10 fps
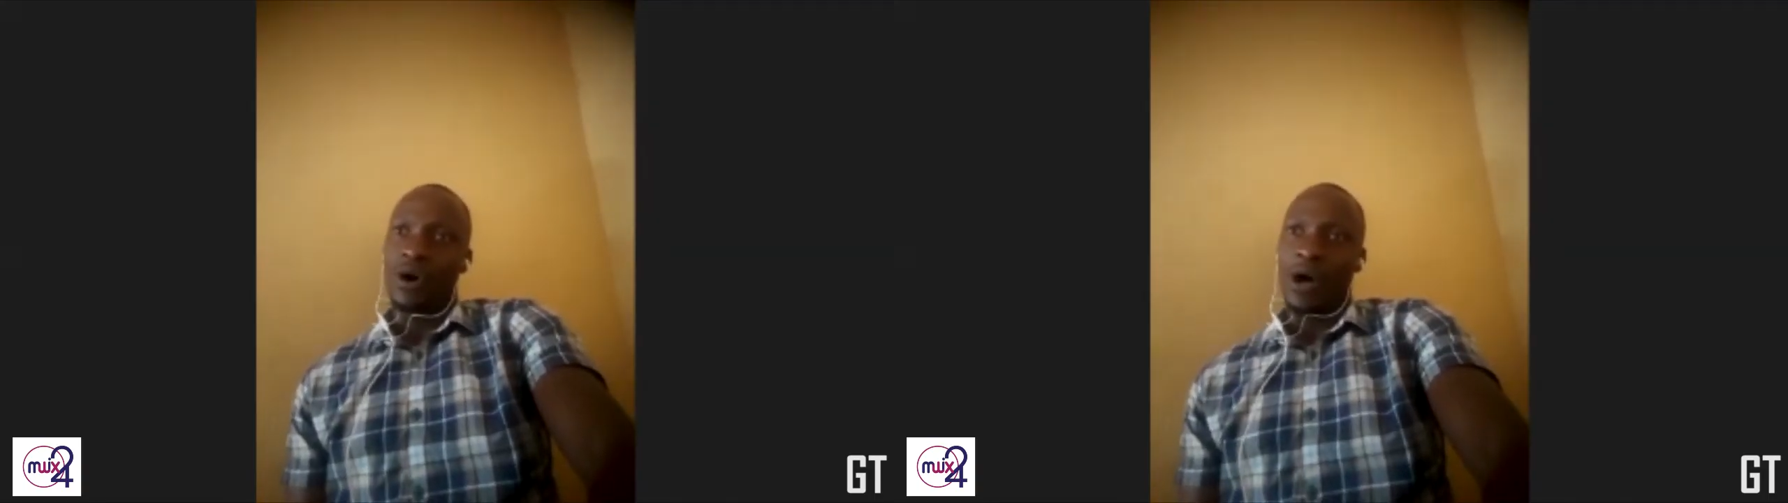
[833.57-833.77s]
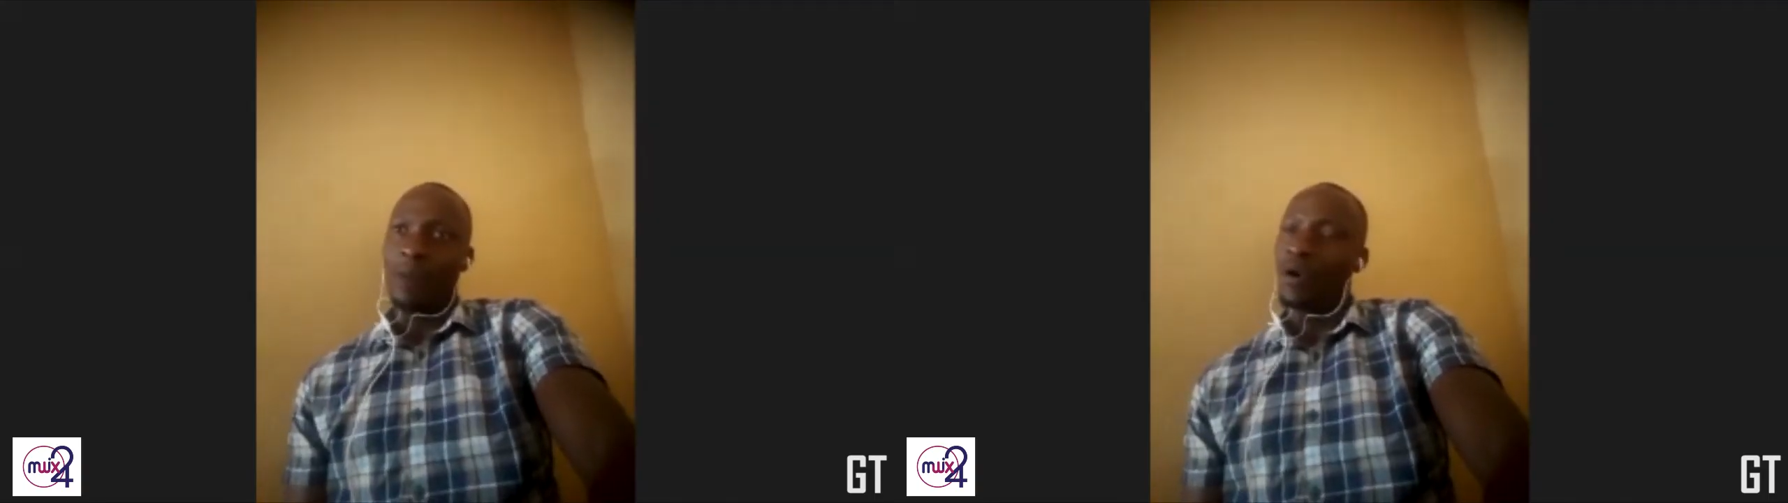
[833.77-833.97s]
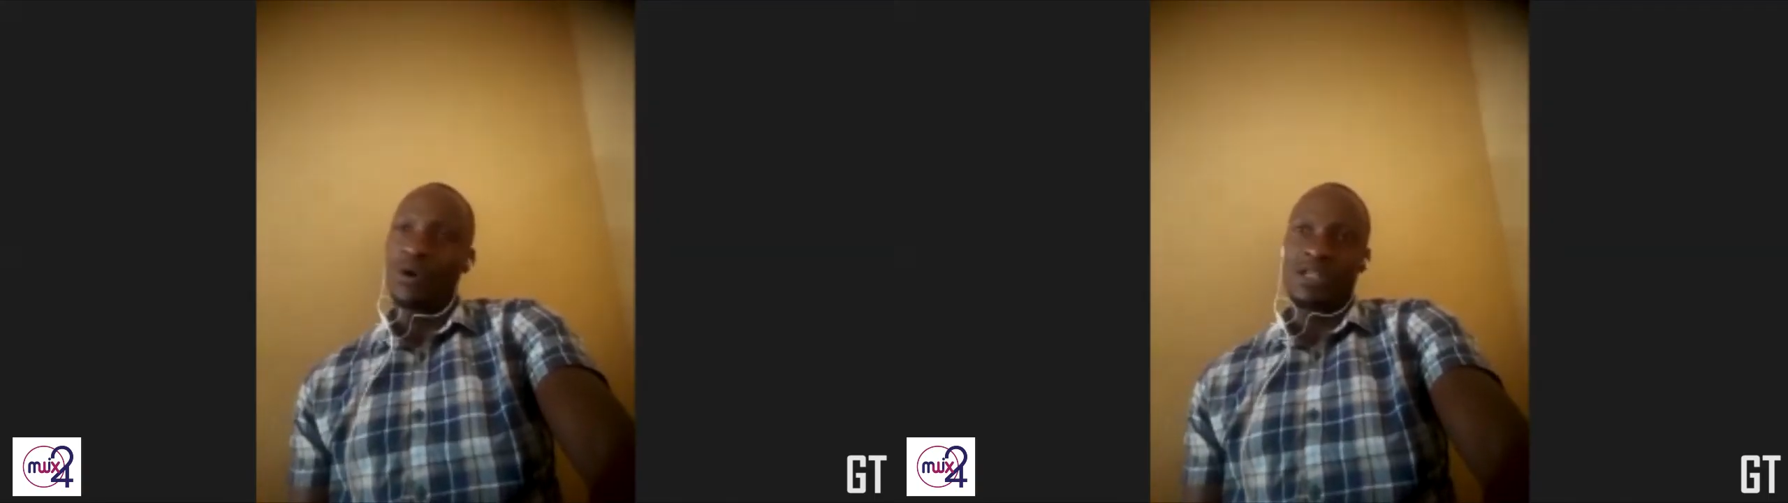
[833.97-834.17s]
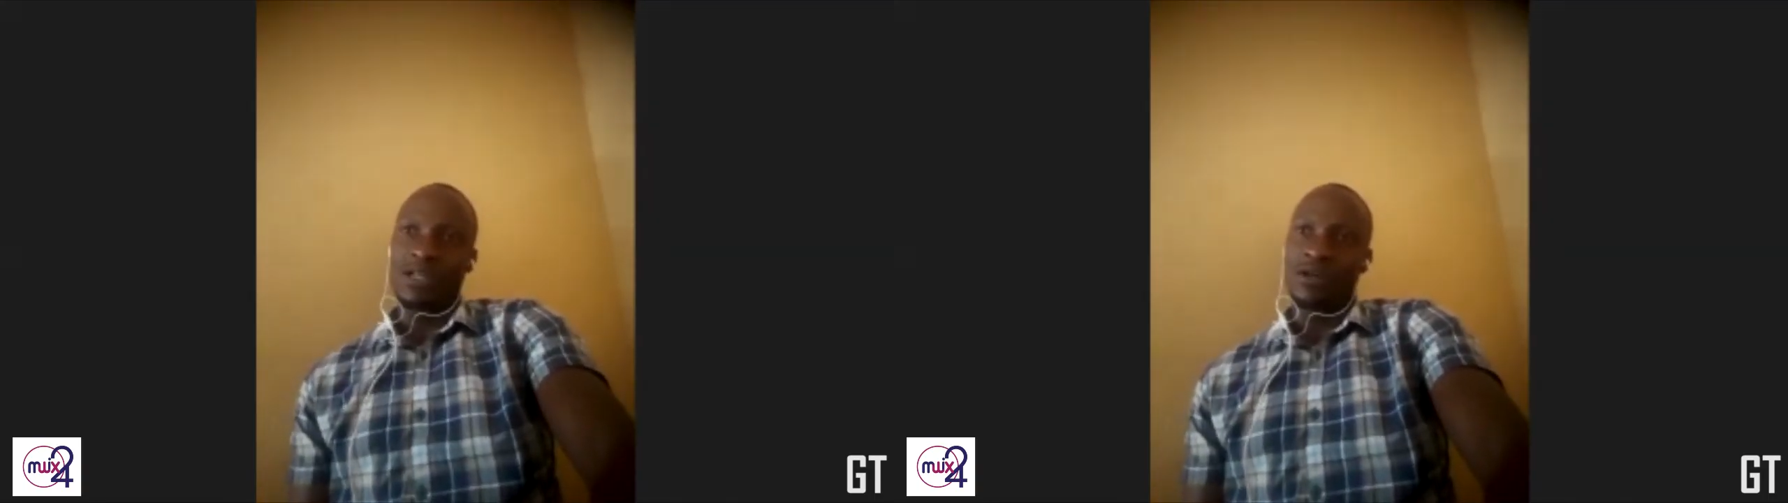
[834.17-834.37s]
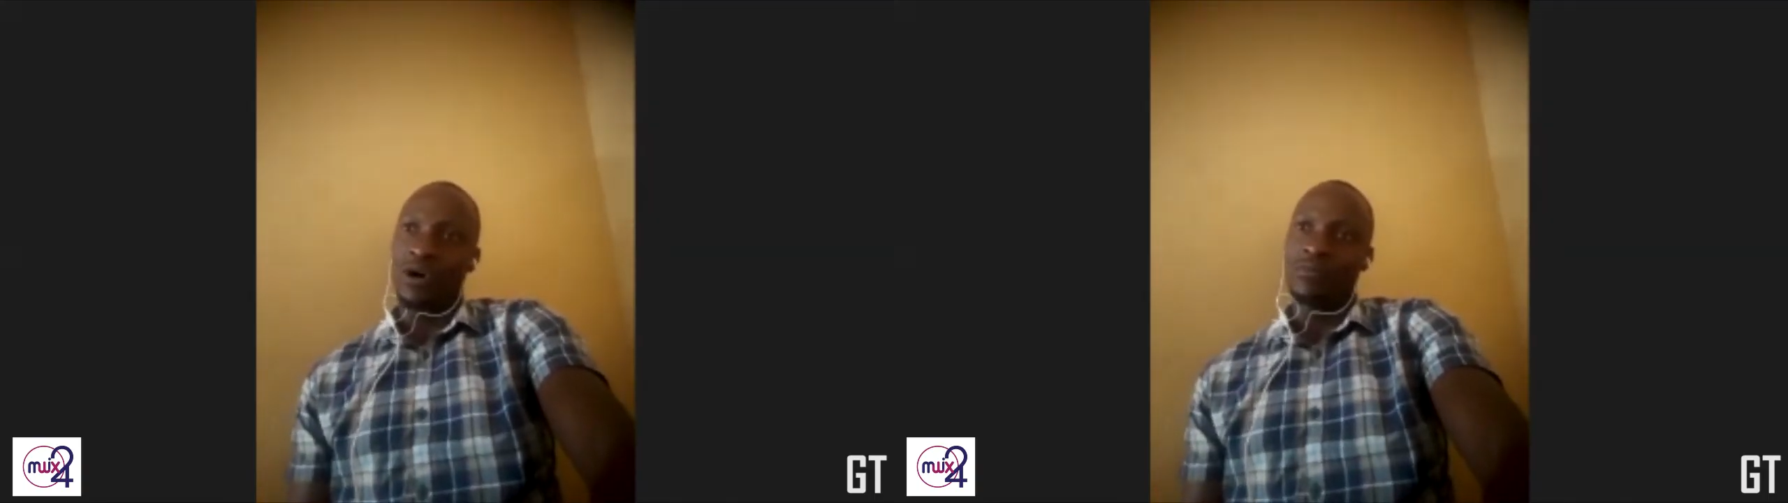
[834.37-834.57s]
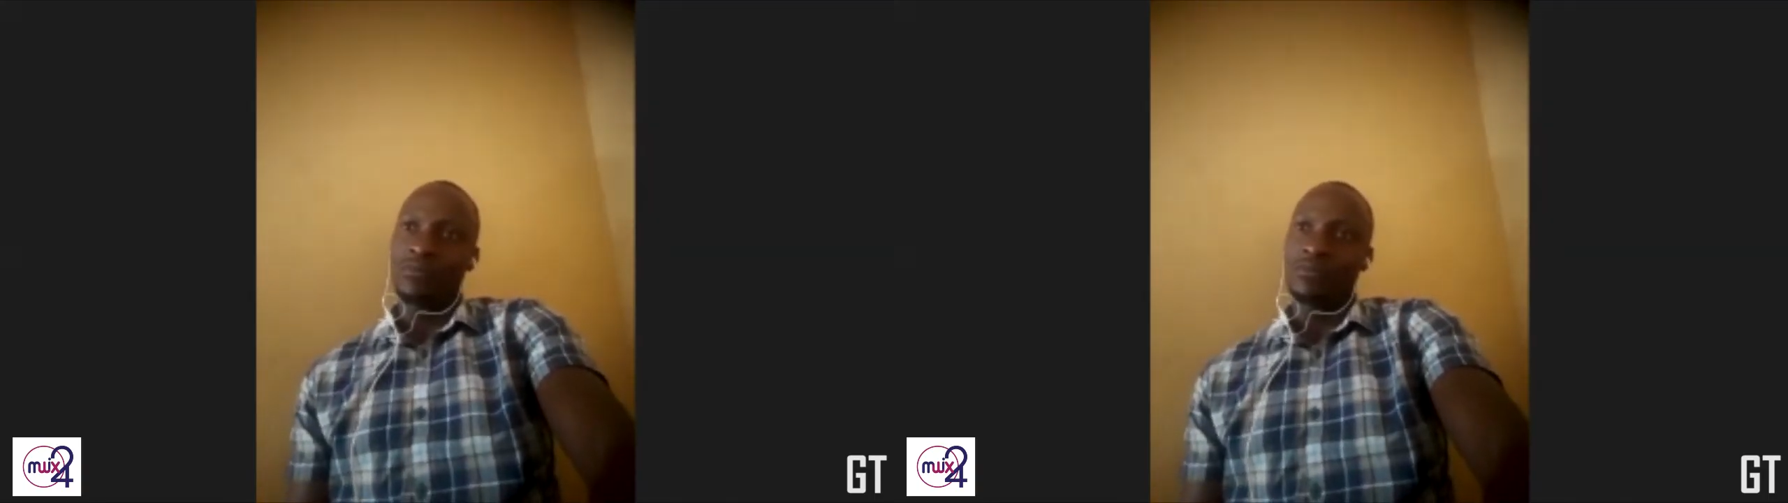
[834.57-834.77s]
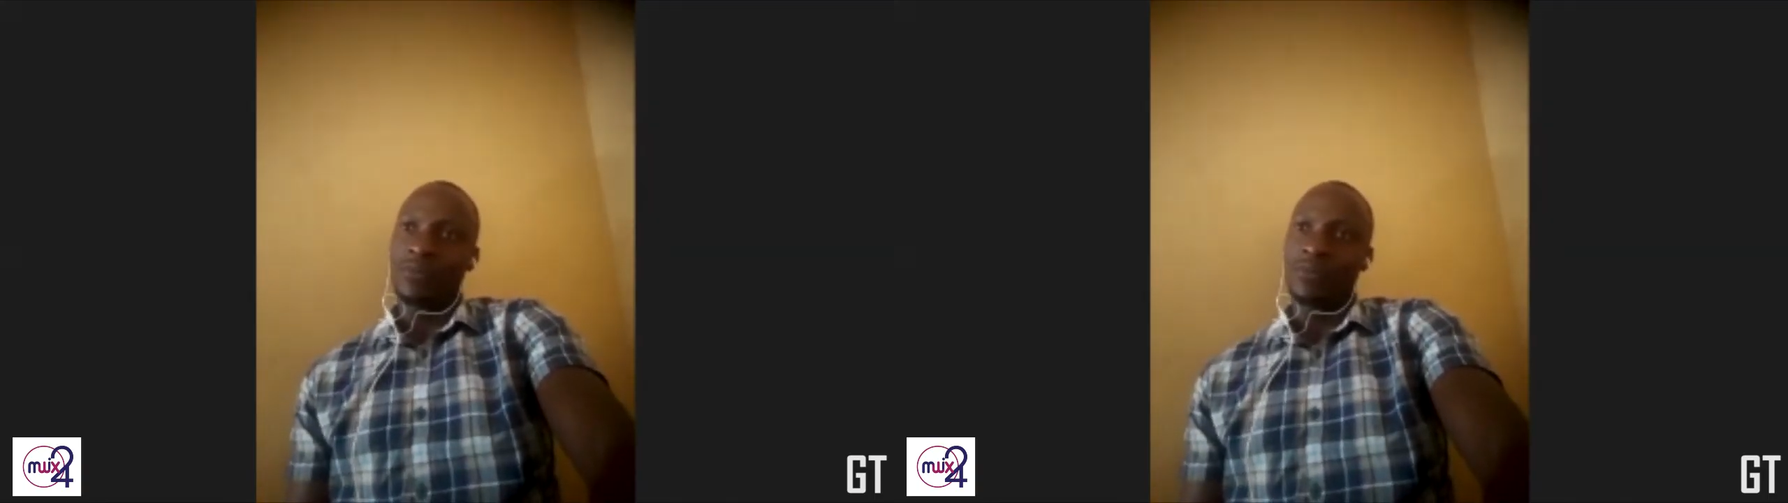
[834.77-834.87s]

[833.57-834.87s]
always at home.